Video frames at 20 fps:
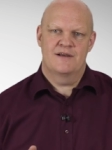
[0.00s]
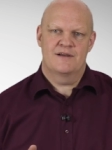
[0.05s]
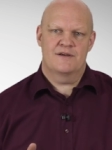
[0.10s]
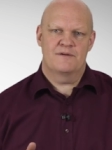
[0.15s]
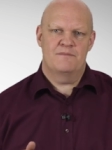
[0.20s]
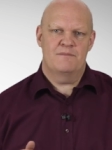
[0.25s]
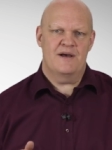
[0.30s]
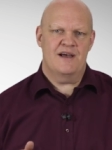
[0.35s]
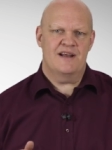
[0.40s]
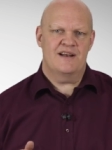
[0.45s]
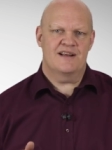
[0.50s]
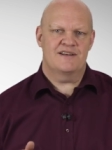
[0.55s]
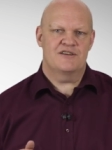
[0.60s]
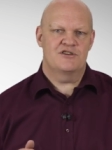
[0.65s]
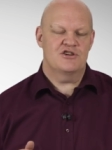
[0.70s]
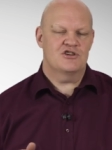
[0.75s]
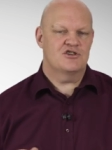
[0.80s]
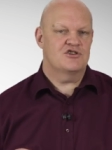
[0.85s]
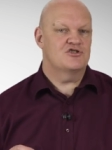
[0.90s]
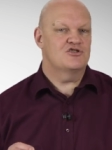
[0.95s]
Compare that to
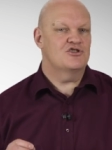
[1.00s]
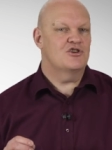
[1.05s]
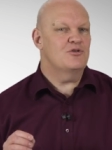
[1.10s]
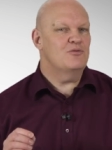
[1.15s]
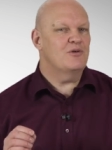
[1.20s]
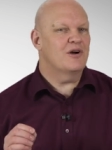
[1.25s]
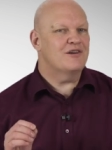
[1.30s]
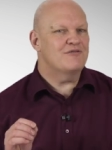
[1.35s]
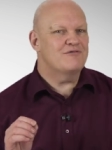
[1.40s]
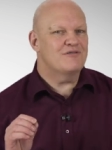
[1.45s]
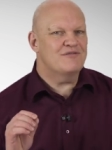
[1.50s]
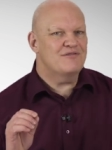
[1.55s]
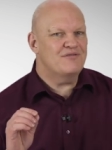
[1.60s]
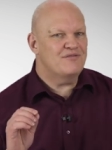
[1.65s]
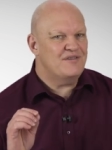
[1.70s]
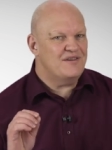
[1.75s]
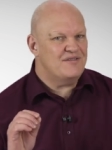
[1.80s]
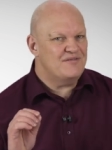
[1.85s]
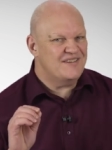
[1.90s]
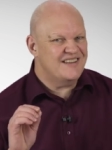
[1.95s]
just
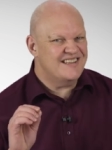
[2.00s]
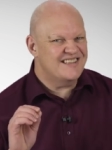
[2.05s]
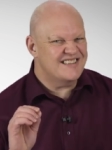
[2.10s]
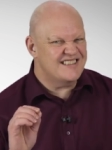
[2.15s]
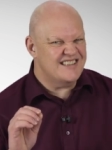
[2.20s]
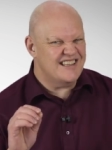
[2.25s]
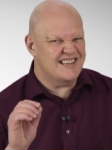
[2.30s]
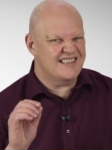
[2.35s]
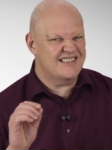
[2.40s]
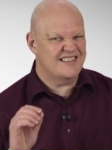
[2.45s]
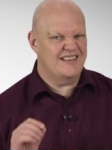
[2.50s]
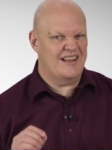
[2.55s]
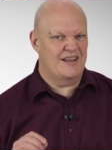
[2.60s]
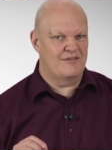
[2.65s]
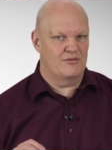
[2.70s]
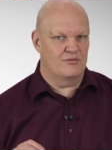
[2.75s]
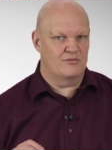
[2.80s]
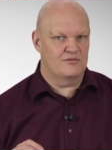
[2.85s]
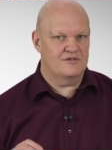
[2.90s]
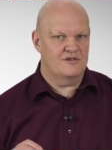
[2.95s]
256
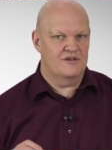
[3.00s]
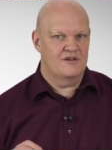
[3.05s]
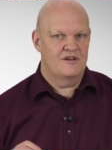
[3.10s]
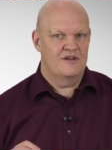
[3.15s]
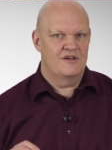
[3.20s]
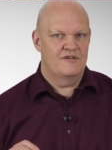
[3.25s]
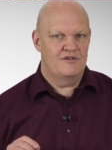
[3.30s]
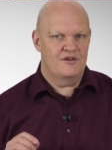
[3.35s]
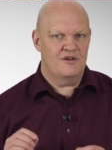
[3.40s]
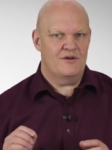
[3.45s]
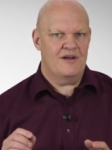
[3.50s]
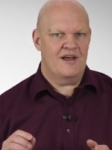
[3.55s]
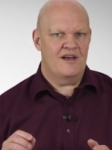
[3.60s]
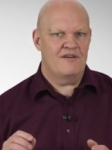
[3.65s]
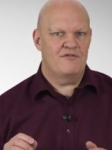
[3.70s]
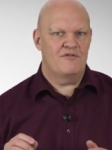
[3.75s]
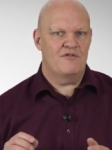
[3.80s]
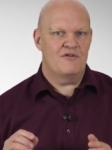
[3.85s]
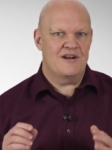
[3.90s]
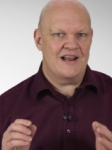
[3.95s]
levels that you
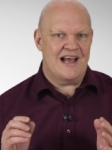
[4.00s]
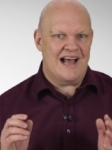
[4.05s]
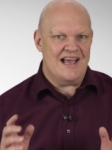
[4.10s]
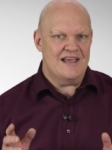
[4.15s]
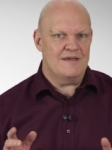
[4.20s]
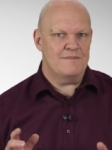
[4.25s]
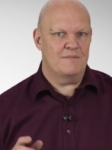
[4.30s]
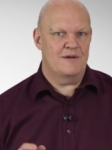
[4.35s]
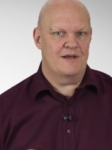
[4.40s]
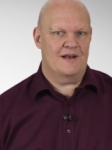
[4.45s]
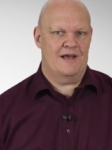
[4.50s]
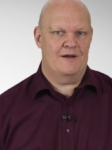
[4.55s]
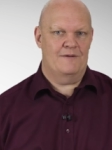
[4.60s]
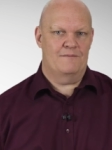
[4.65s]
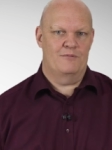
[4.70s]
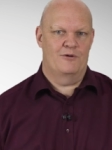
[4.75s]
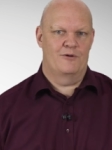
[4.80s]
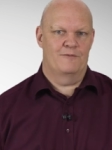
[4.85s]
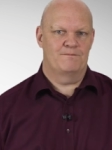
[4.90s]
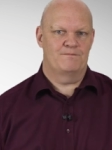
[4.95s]
have for an 8-bit
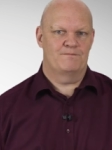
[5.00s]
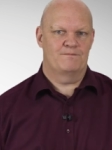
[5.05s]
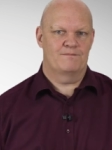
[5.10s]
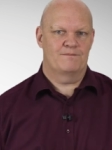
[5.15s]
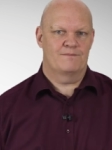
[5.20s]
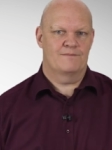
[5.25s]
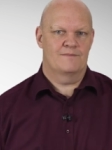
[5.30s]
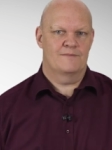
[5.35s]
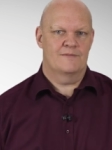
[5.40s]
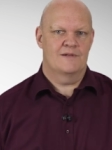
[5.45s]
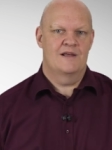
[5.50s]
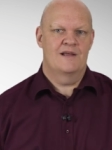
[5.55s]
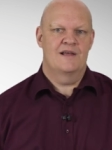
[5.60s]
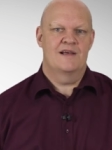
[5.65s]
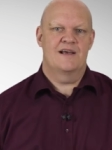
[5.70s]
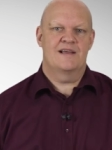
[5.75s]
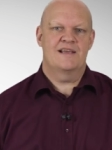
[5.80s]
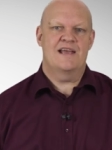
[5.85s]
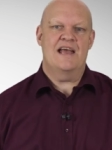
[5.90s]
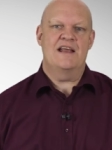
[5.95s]
output.
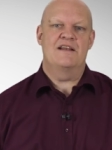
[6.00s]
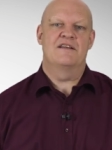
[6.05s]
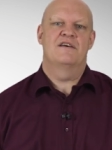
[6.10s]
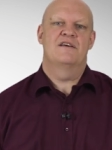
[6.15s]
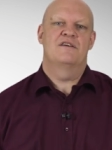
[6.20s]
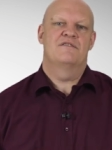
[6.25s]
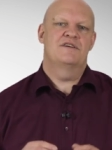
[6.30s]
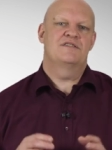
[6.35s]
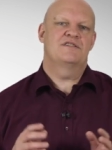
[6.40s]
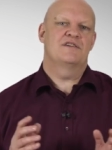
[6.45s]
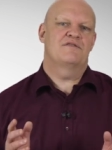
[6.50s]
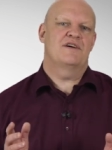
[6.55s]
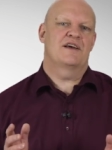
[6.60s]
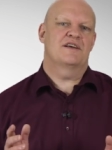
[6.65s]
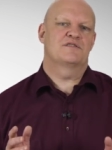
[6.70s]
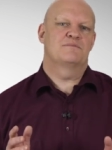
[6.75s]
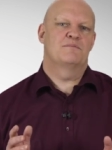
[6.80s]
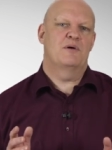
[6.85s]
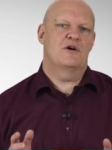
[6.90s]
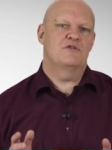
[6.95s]
Again, this
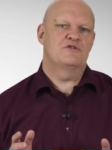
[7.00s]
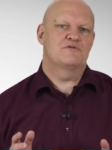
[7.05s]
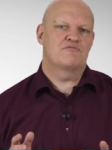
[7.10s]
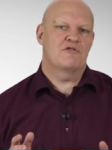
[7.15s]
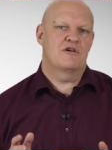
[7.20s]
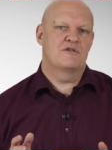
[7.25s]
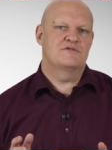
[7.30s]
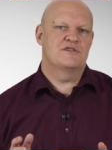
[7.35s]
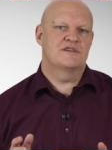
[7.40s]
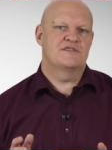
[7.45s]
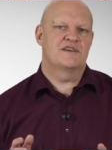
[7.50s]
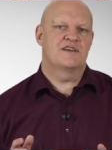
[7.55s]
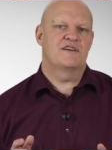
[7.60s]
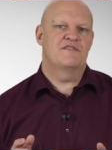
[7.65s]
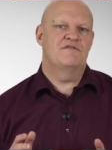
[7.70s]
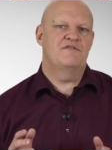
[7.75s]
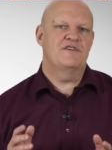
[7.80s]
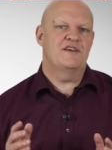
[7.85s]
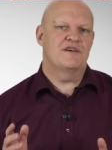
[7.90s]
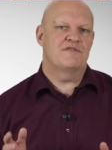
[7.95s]
affects post-processing
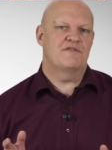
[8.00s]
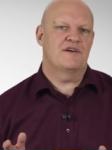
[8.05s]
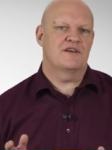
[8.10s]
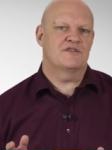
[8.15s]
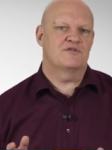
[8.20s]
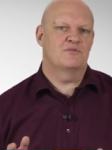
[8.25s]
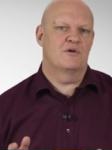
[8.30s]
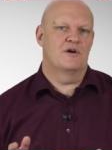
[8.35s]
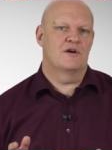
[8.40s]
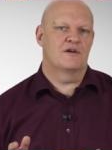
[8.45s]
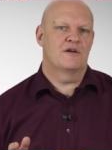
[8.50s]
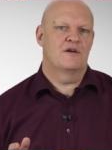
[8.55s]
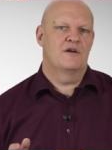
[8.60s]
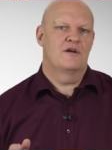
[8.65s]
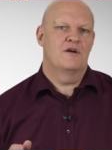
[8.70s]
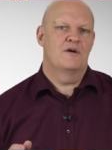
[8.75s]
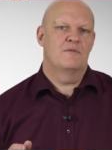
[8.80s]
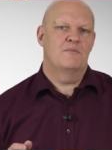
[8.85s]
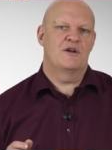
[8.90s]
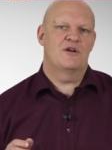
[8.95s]
and VFX work,
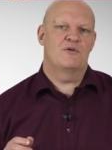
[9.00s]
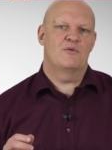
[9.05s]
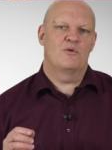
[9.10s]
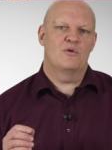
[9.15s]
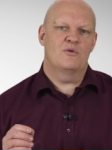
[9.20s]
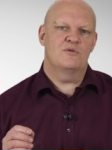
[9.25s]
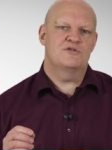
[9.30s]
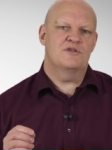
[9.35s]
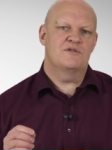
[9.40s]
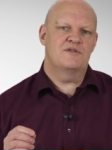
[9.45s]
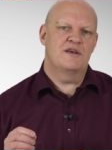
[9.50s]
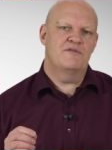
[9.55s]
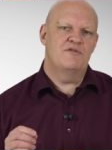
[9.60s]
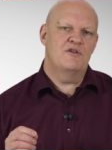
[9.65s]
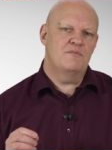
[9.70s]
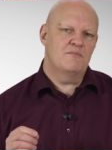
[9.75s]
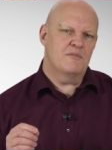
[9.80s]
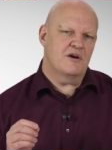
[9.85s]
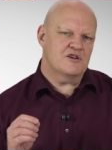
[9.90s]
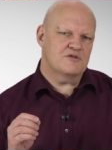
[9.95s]
but it will also give
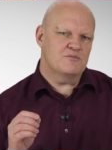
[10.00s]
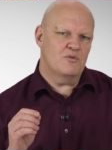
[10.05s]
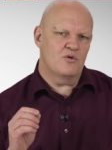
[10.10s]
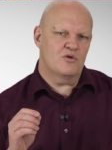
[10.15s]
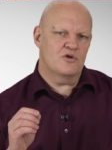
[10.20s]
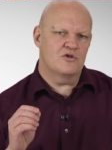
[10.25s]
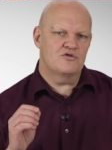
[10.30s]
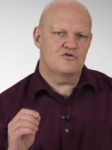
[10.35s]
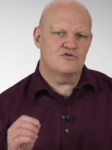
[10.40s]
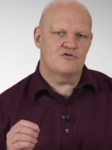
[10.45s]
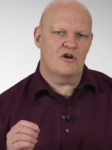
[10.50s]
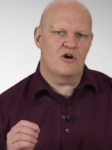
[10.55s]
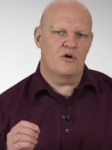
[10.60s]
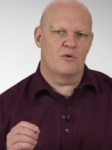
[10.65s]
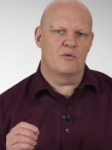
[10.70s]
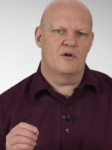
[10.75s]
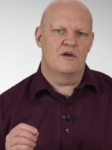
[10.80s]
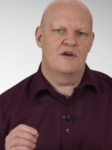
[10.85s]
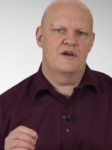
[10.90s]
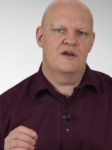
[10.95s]
you much more
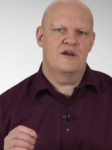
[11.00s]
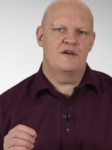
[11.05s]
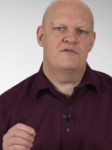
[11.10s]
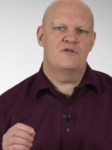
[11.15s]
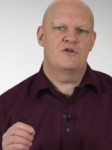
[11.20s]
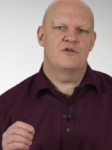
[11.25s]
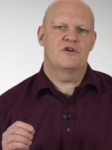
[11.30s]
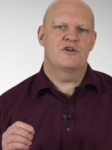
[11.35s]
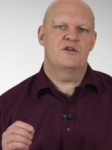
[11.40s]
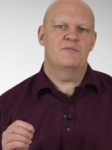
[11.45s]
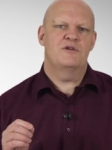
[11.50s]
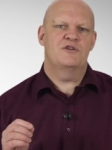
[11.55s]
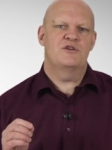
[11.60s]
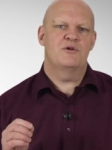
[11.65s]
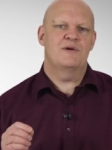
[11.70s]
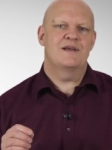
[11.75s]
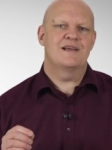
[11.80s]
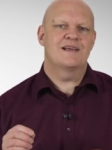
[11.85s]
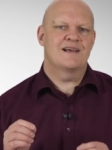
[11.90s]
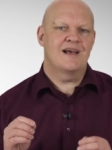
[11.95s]
control if you're going to be
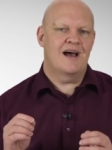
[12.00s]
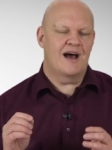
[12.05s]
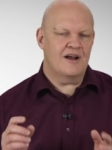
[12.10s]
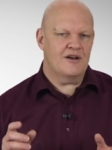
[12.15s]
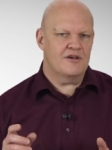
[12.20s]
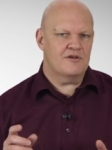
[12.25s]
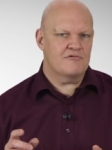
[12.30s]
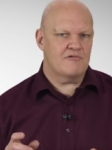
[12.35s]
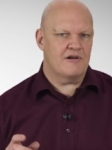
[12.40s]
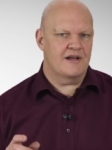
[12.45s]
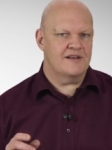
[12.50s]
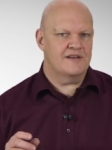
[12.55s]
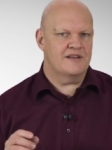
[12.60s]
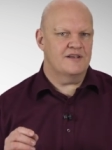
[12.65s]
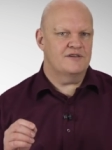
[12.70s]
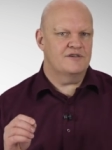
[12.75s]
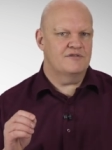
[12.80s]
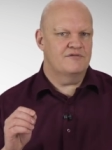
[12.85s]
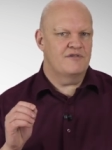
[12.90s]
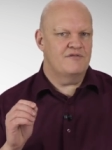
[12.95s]
doing colour
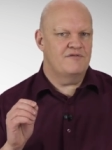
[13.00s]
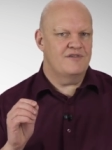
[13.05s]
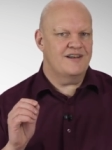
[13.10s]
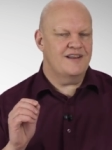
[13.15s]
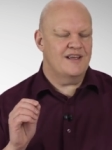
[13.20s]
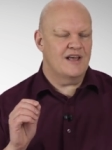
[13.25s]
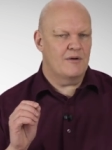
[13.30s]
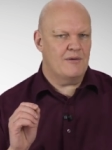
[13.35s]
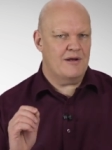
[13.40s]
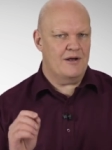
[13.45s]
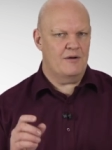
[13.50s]
grading to the video